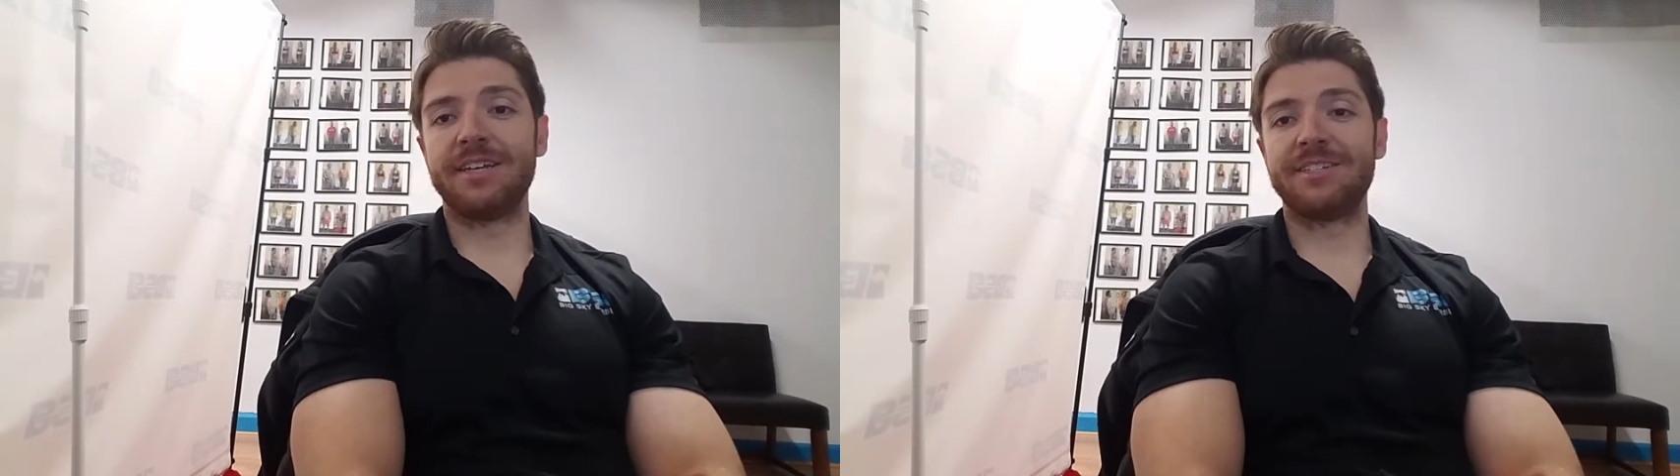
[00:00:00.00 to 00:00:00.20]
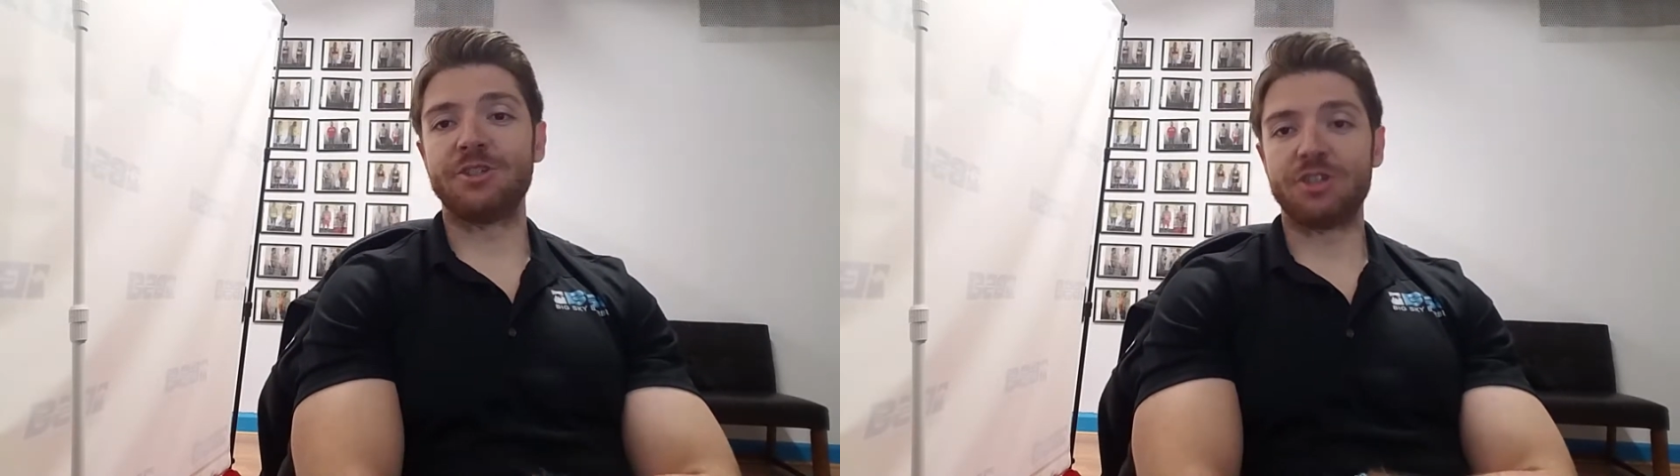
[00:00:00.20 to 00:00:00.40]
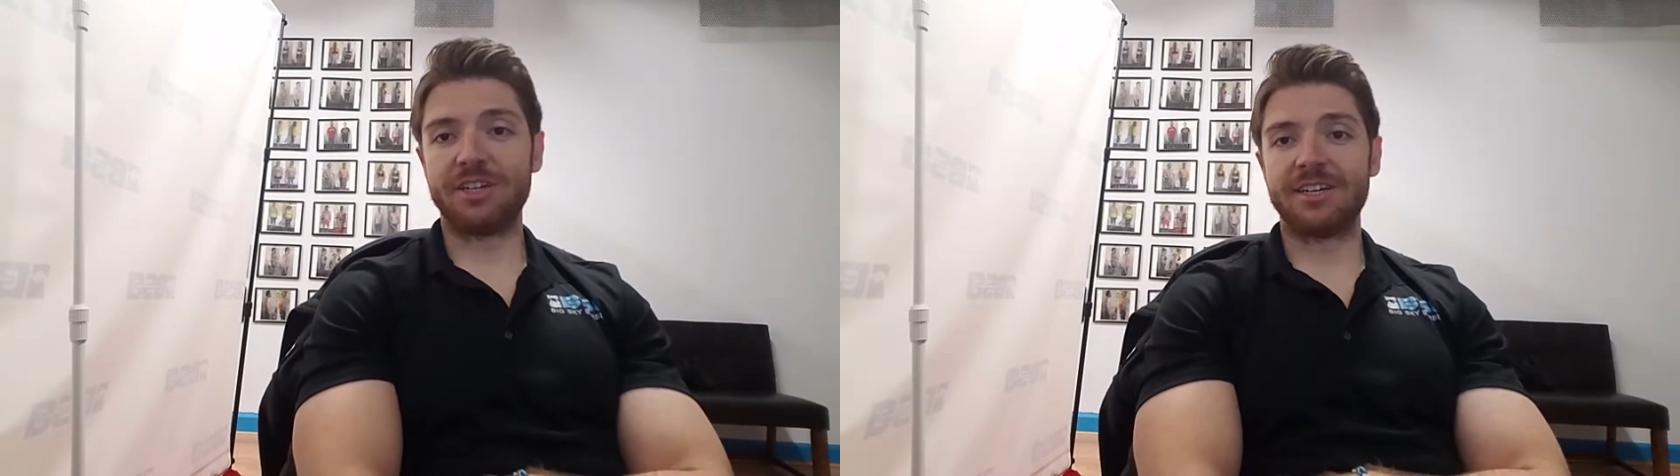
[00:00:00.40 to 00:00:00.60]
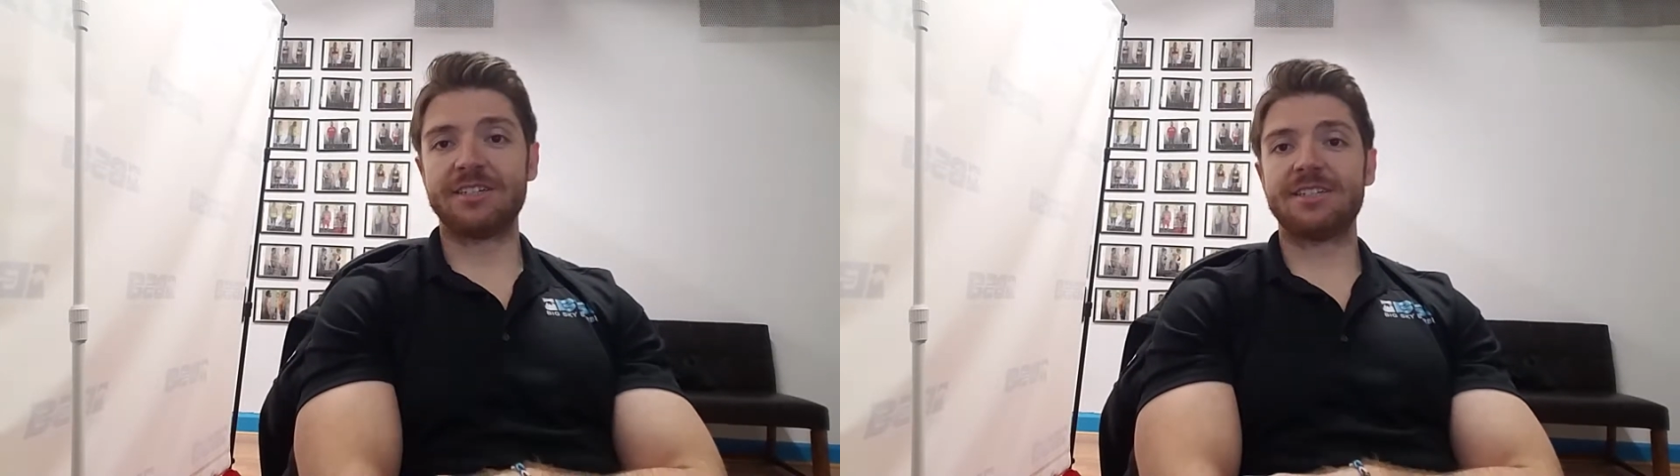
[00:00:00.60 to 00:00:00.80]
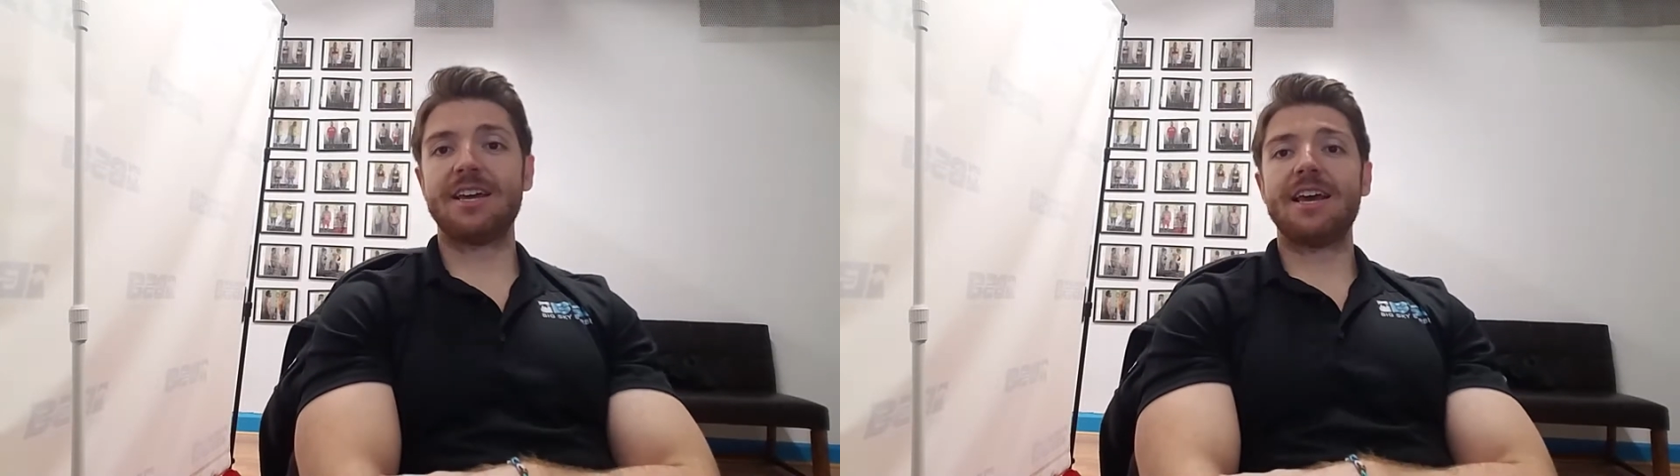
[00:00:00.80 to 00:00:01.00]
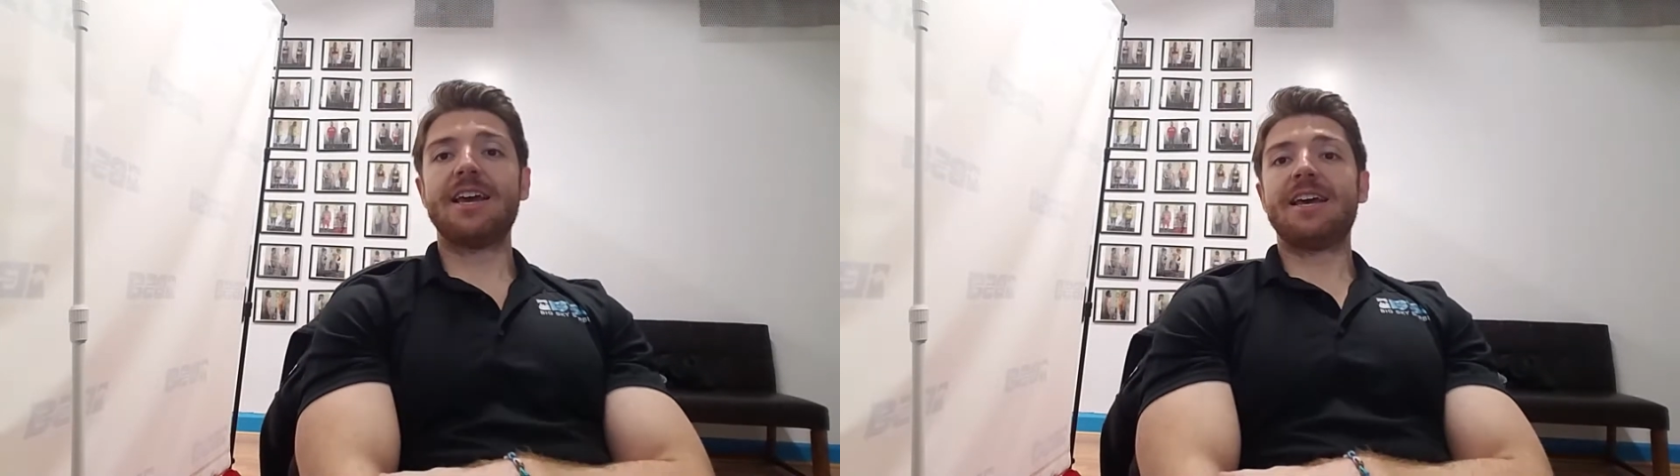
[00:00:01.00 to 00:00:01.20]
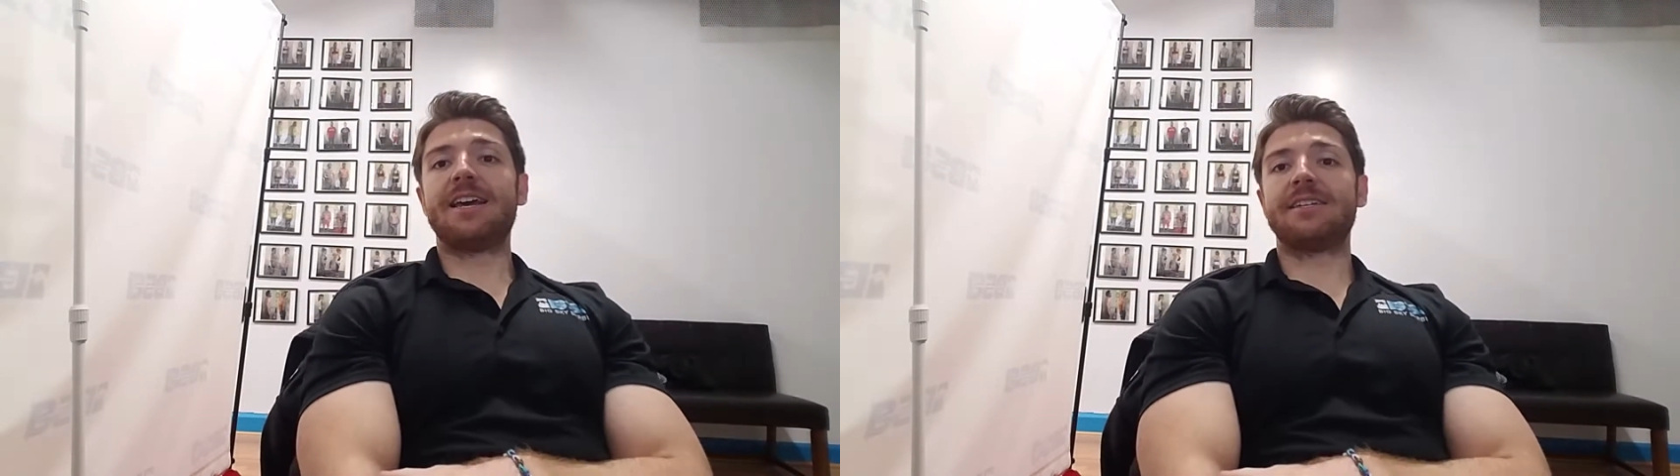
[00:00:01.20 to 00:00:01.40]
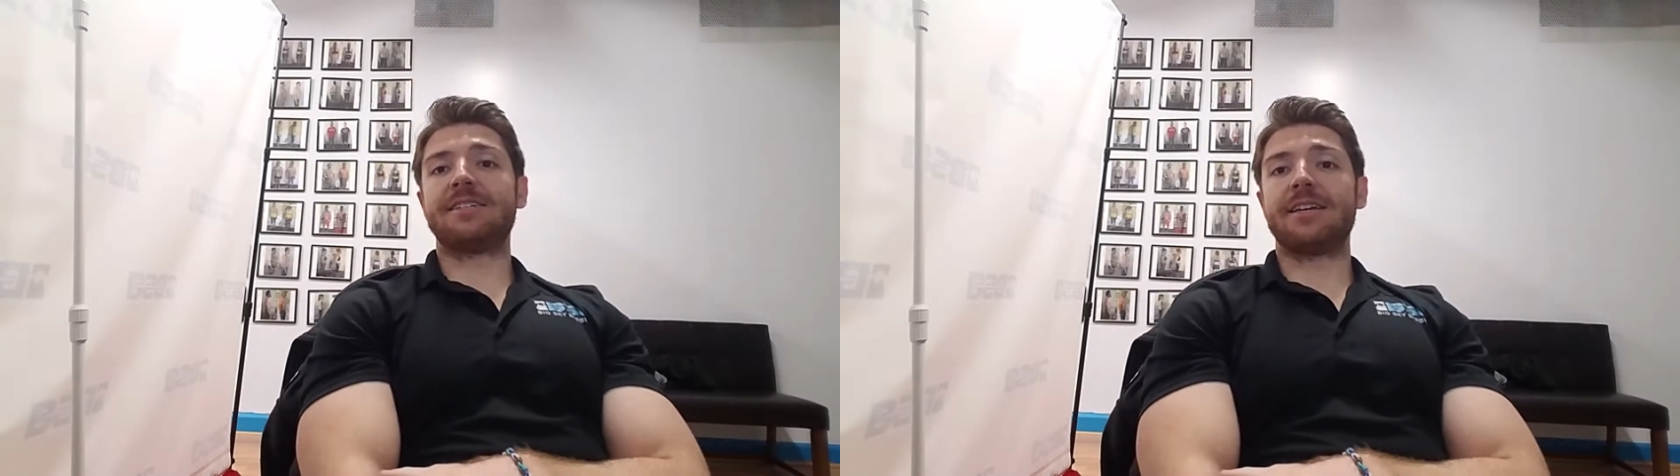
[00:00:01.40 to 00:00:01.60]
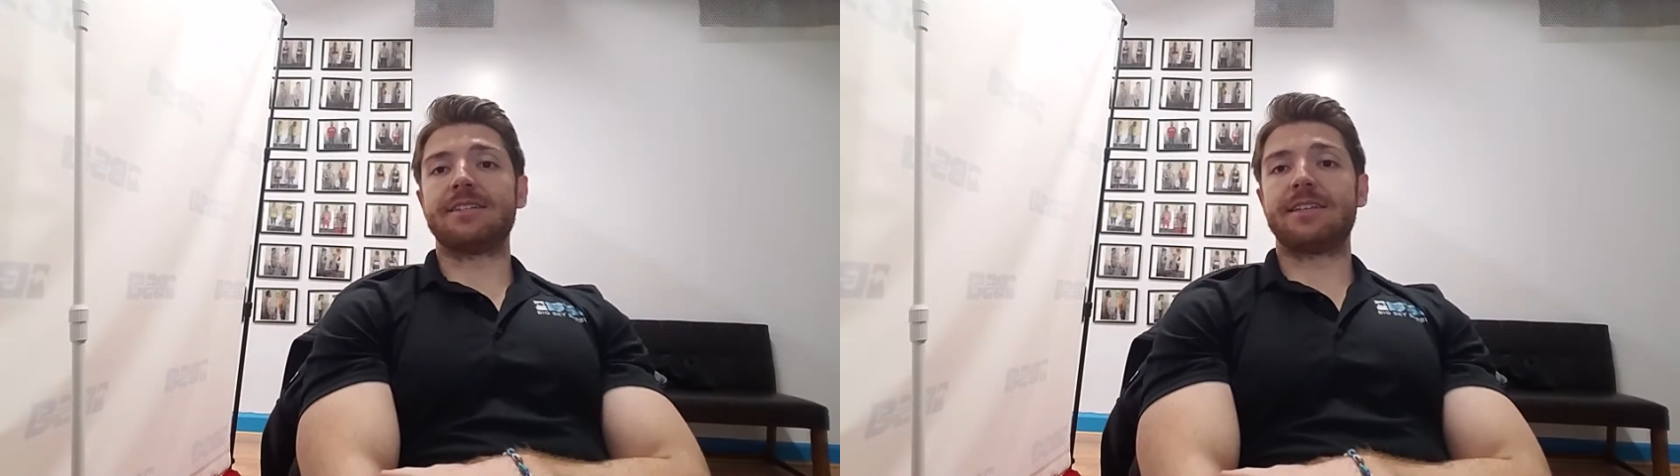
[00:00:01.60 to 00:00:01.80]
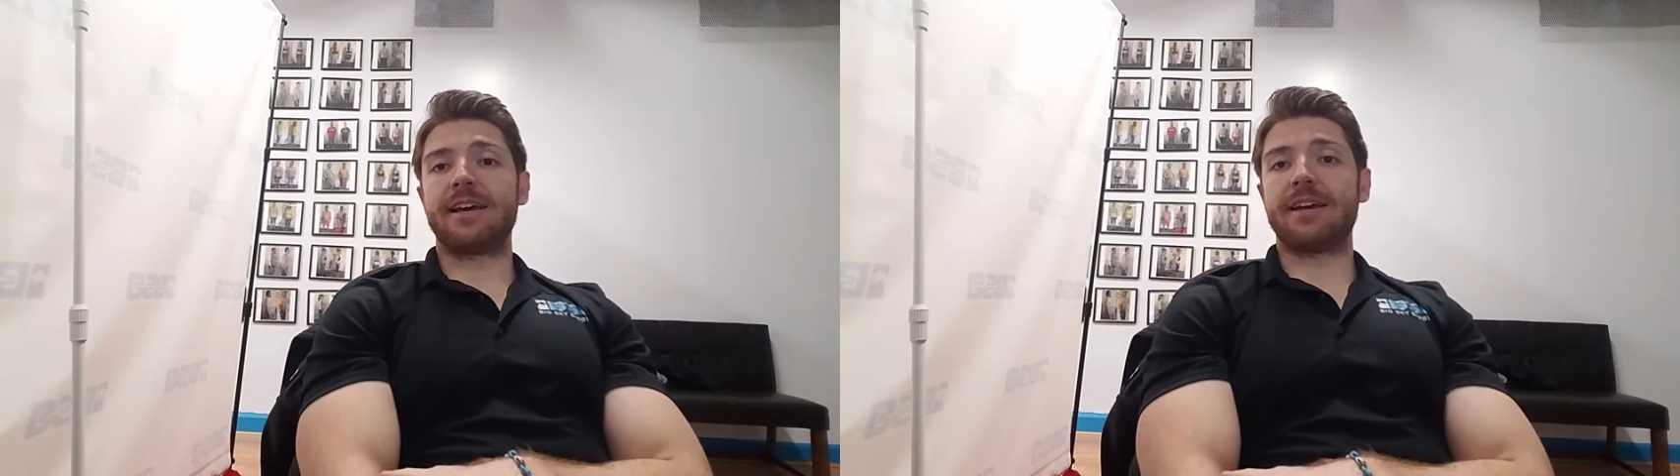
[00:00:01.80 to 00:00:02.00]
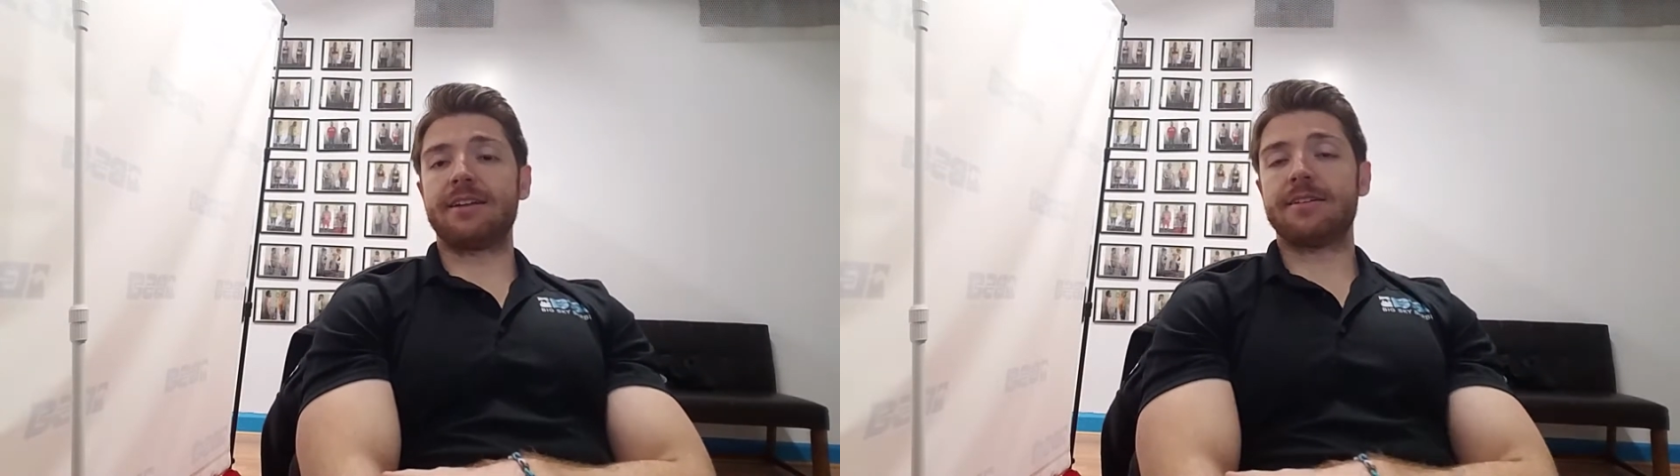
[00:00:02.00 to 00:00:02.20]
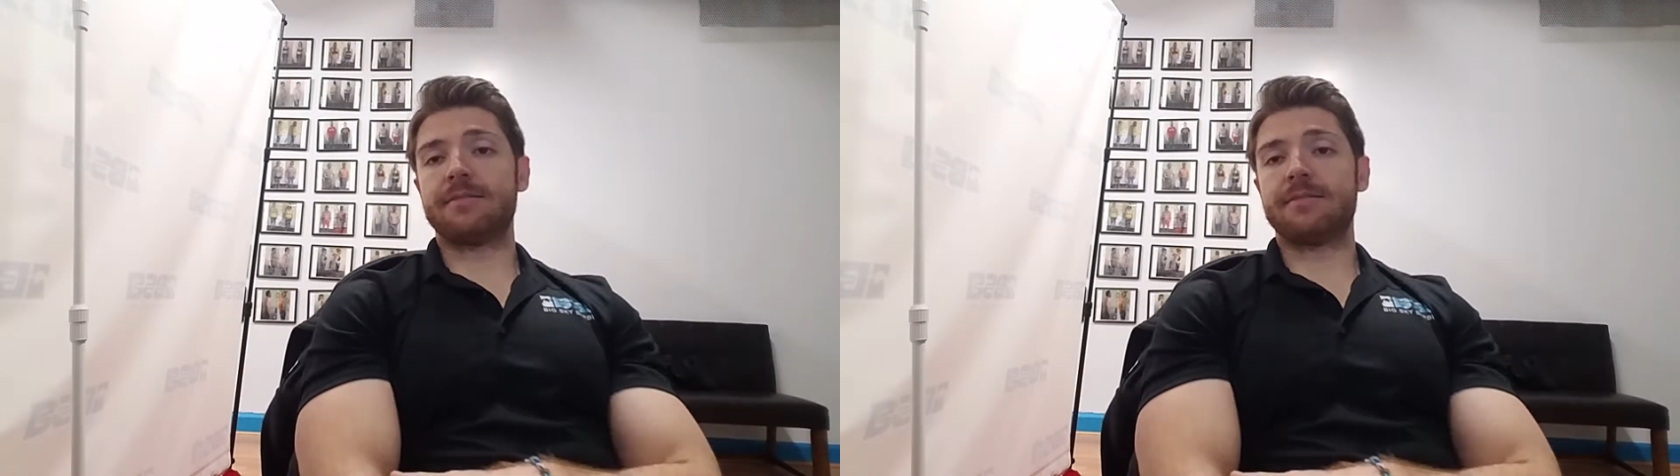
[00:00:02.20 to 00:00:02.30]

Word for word: as he usually does, and says that